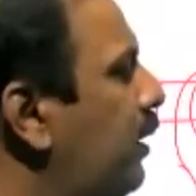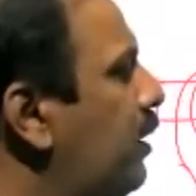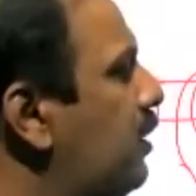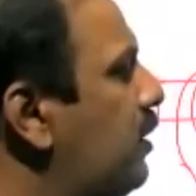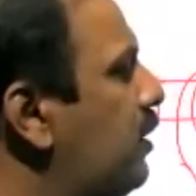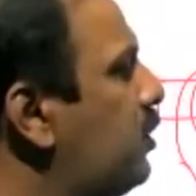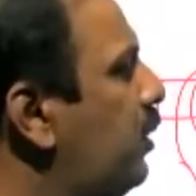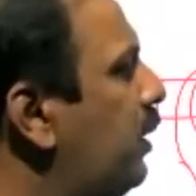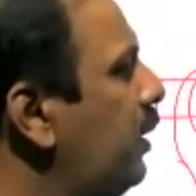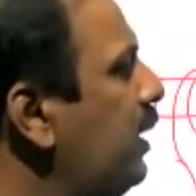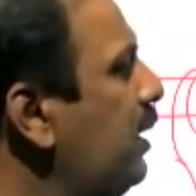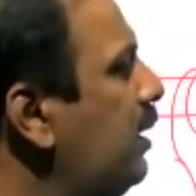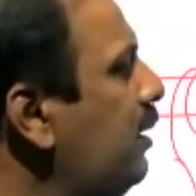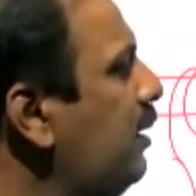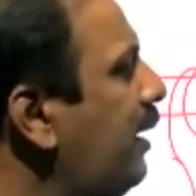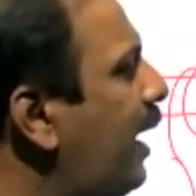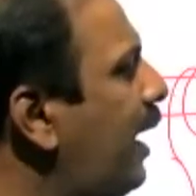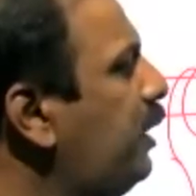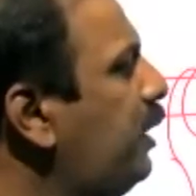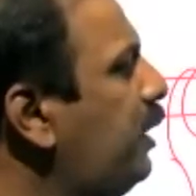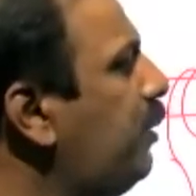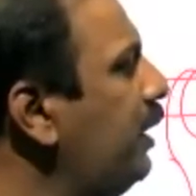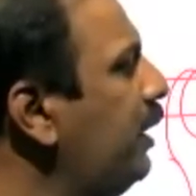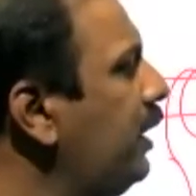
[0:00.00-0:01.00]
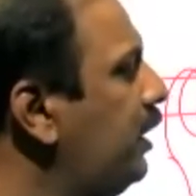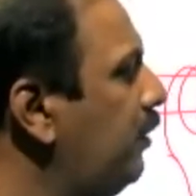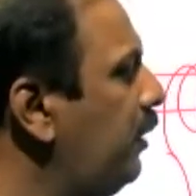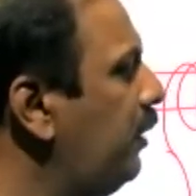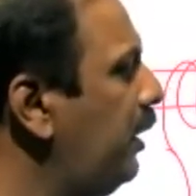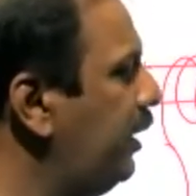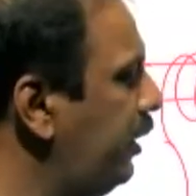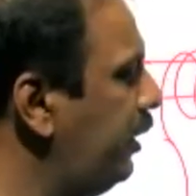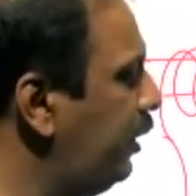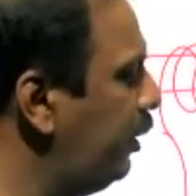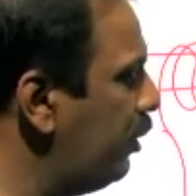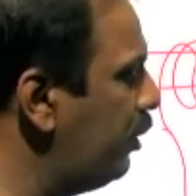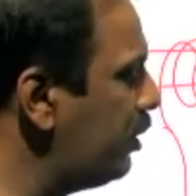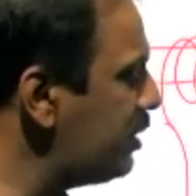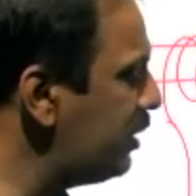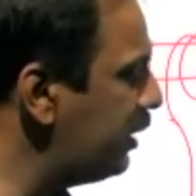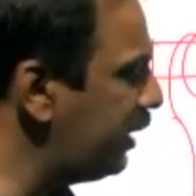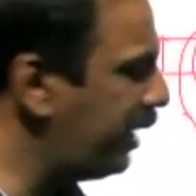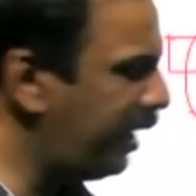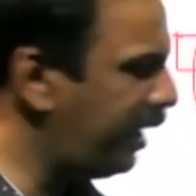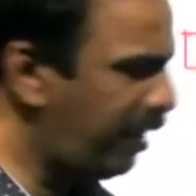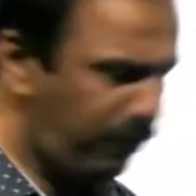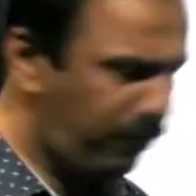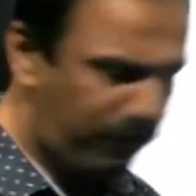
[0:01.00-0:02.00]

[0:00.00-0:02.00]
So in that one, it will induce a